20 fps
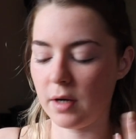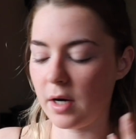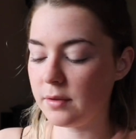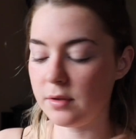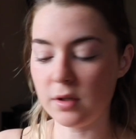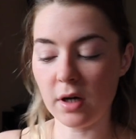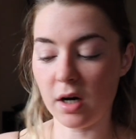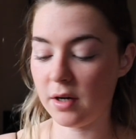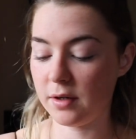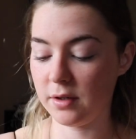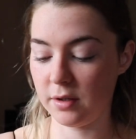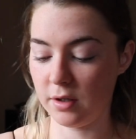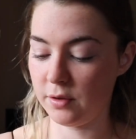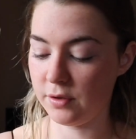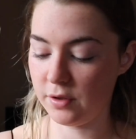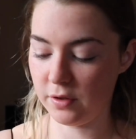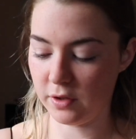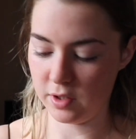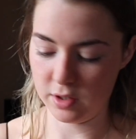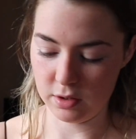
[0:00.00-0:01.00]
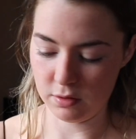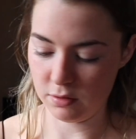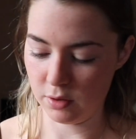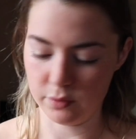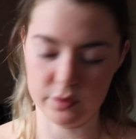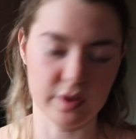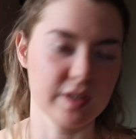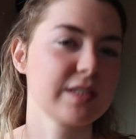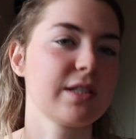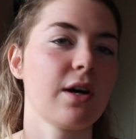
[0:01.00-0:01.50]
I know that you know
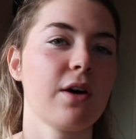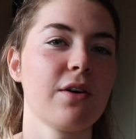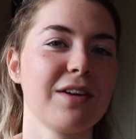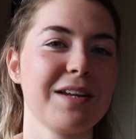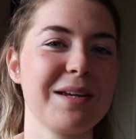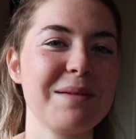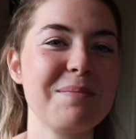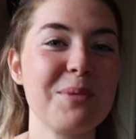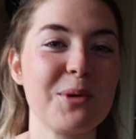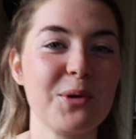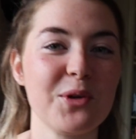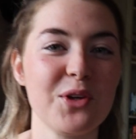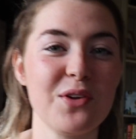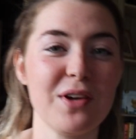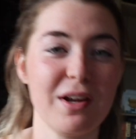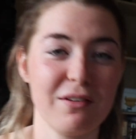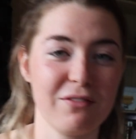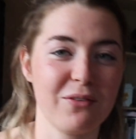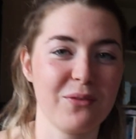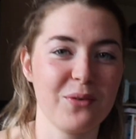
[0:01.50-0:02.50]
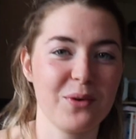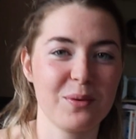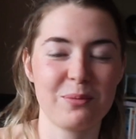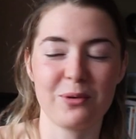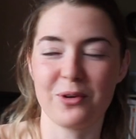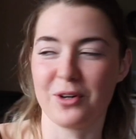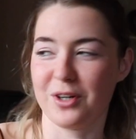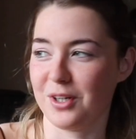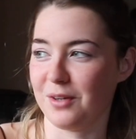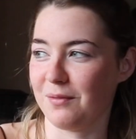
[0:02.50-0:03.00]
this already, but you never want to
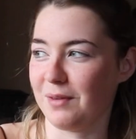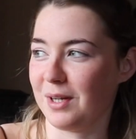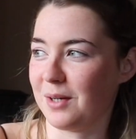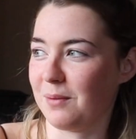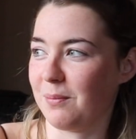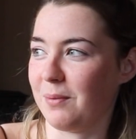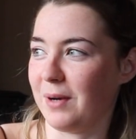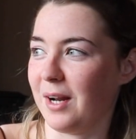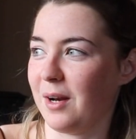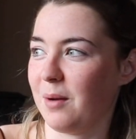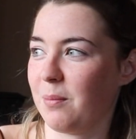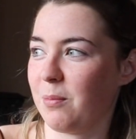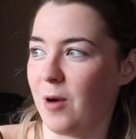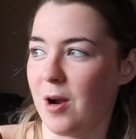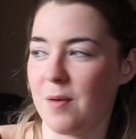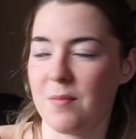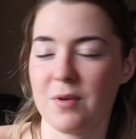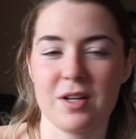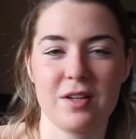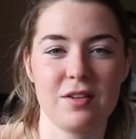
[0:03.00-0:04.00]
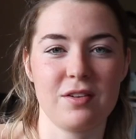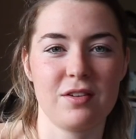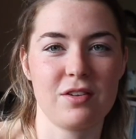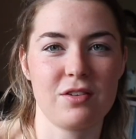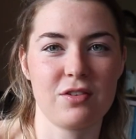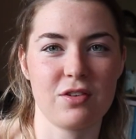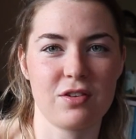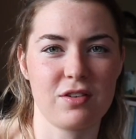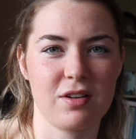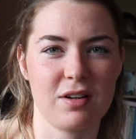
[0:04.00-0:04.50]
put on your makeup without a primer because it's
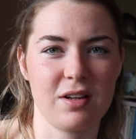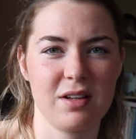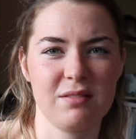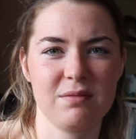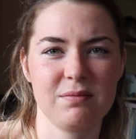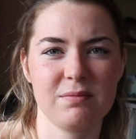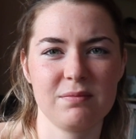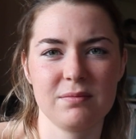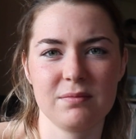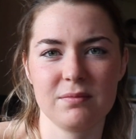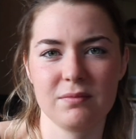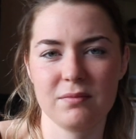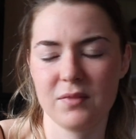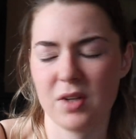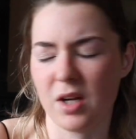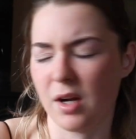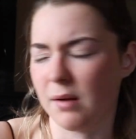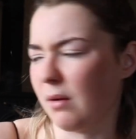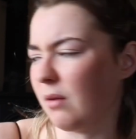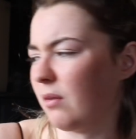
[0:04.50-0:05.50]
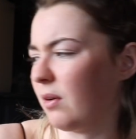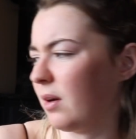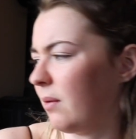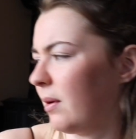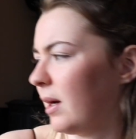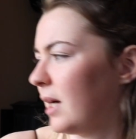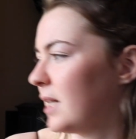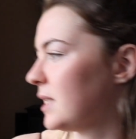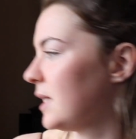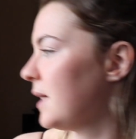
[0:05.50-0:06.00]
just kind of really
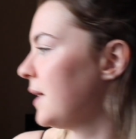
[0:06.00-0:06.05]
weird.